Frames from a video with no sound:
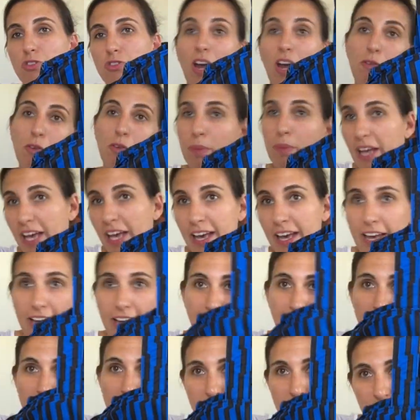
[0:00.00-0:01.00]
travel
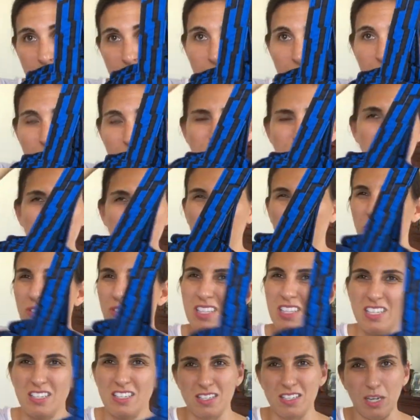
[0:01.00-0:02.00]
bags, not
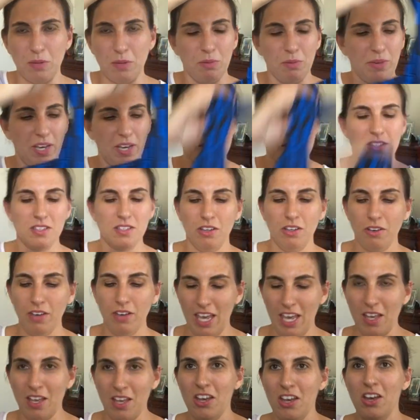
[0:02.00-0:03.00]
really as diaper bags.
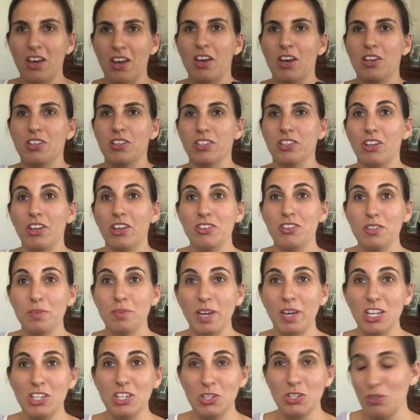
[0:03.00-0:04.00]
Okay, so those are
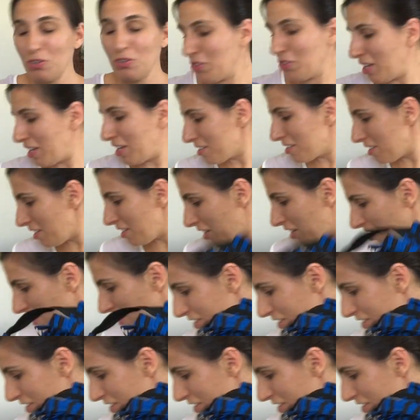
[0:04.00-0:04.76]
my 2 things that I